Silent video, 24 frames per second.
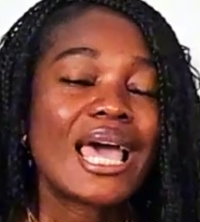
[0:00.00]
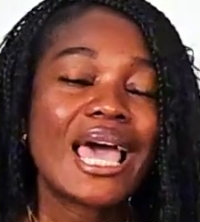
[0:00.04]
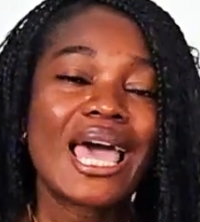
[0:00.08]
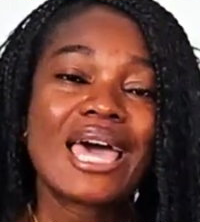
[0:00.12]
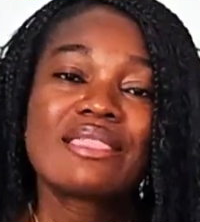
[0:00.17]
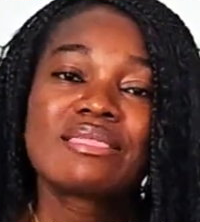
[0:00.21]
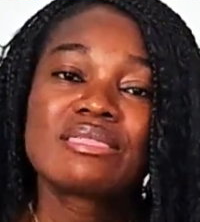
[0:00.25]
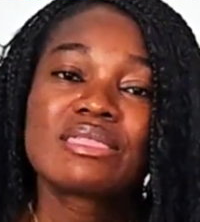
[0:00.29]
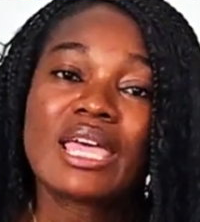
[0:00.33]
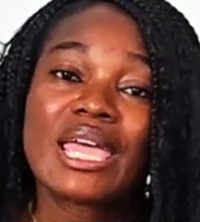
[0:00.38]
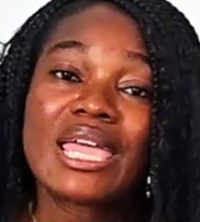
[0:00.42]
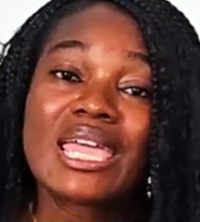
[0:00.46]

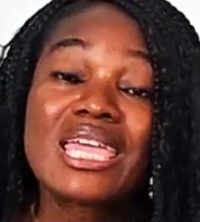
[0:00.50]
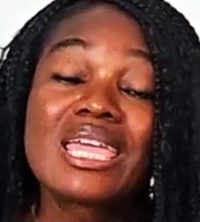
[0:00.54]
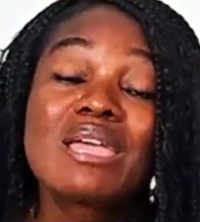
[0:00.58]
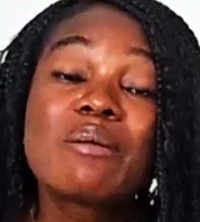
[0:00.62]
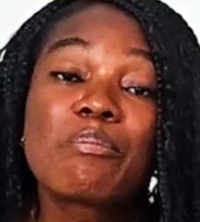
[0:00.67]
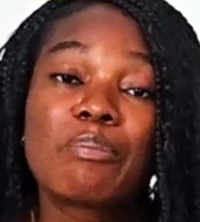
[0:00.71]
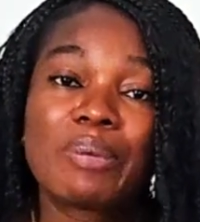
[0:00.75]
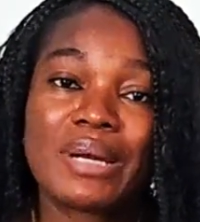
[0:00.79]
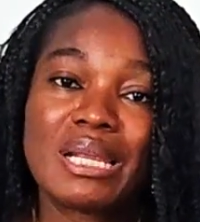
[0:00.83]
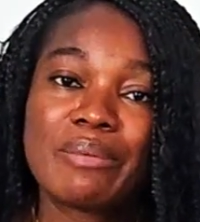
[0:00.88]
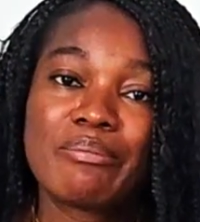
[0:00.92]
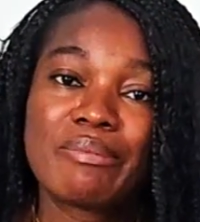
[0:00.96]
and they
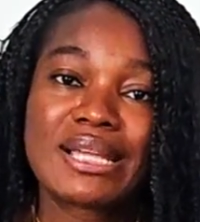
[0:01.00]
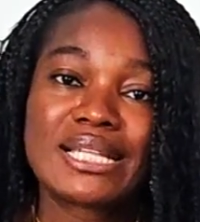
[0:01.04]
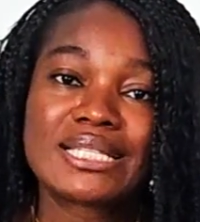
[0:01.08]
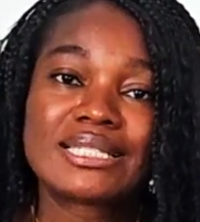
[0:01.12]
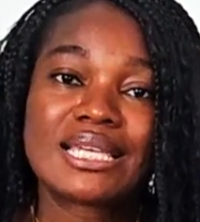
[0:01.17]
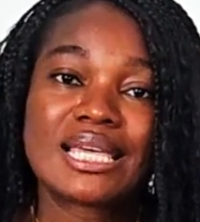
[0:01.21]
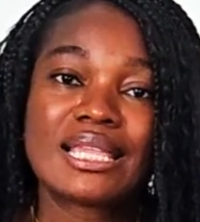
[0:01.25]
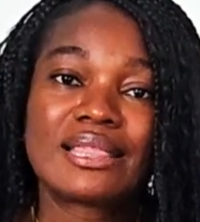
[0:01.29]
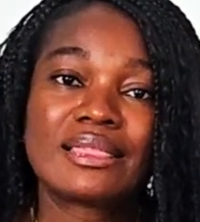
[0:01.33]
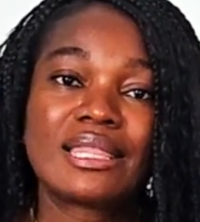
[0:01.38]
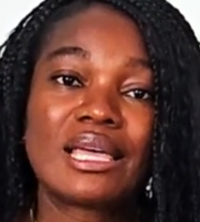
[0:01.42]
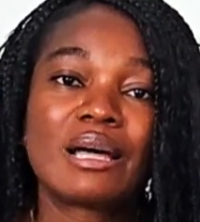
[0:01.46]

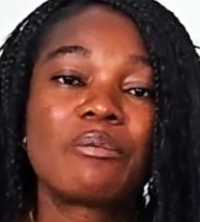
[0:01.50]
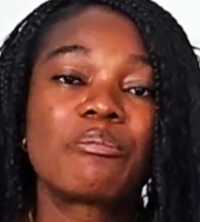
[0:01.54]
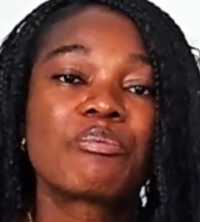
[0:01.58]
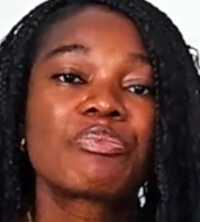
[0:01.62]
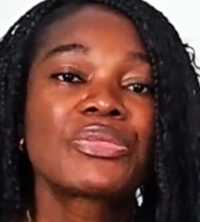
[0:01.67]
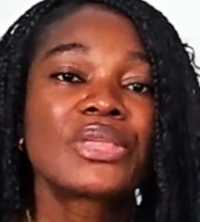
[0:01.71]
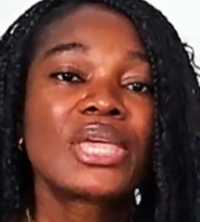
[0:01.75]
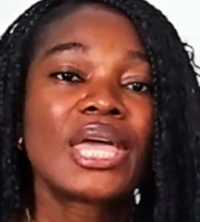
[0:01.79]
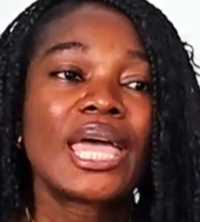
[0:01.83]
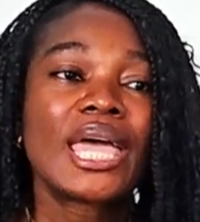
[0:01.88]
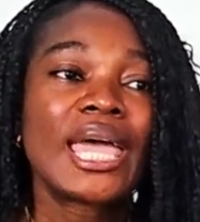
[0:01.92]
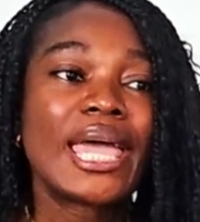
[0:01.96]
implemented them
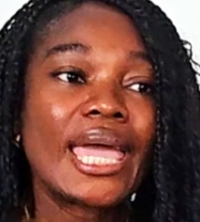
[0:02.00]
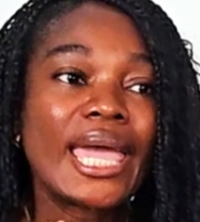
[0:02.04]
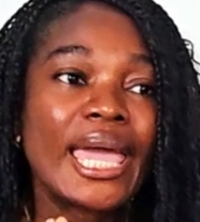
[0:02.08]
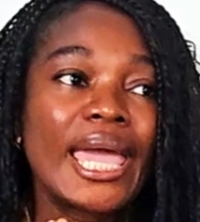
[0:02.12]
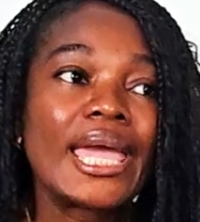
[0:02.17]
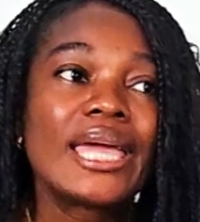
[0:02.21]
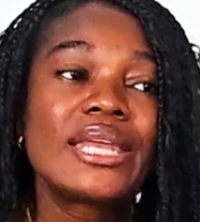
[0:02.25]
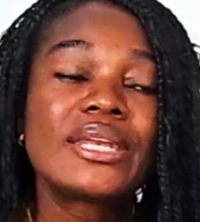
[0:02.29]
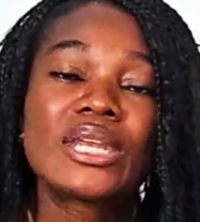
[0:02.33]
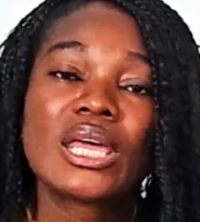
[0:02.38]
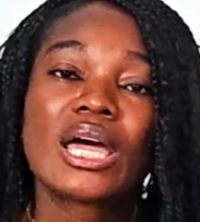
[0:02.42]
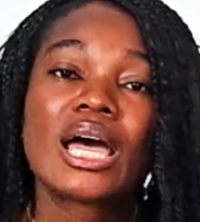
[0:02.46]

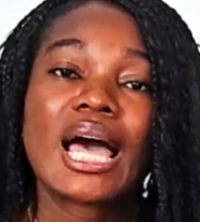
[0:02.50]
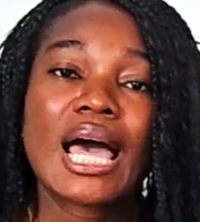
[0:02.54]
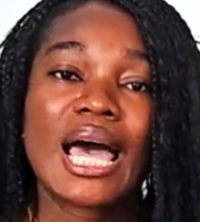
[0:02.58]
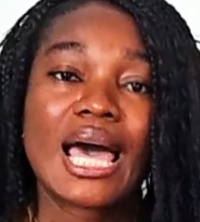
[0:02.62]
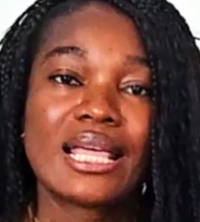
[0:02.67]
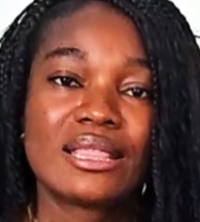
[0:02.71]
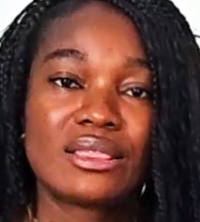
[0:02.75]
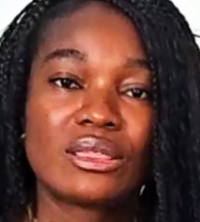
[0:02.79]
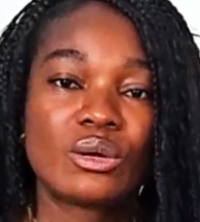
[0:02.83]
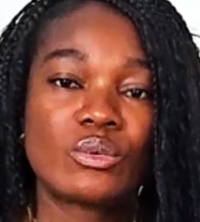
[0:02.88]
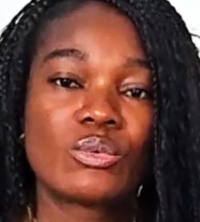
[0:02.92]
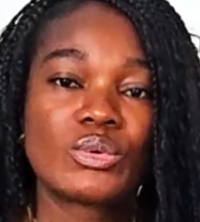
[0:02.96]
and
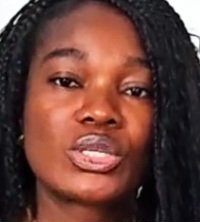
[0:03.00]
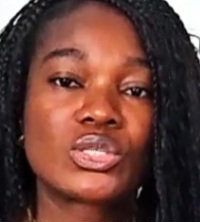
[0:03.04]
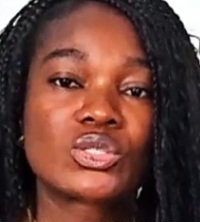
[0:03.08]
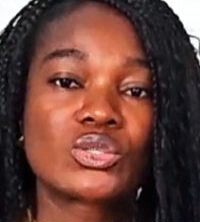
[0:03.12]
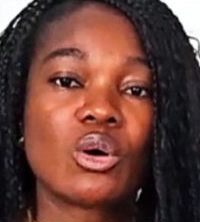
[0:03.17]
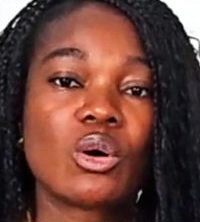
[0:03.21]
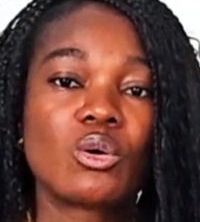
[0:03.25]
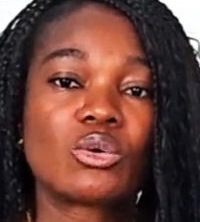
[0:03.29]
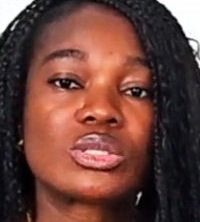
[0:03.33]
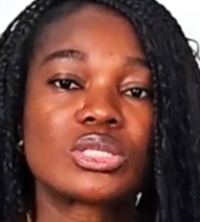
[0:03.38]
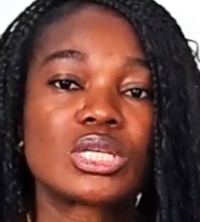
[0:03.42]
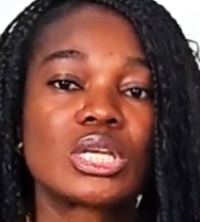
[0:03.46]
had the
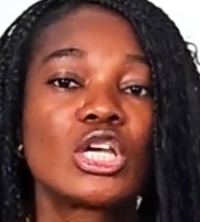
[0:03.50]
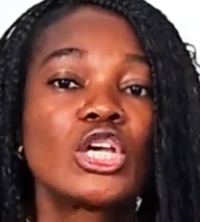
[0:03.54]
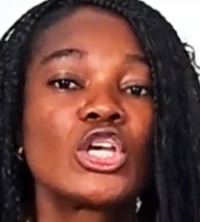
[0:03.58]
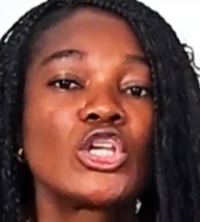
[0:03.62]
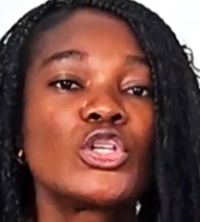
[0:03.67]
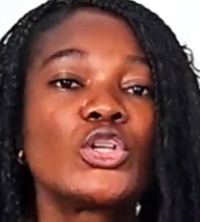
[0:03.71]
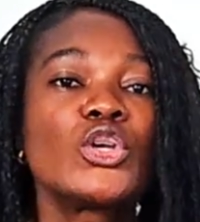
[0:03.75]
result.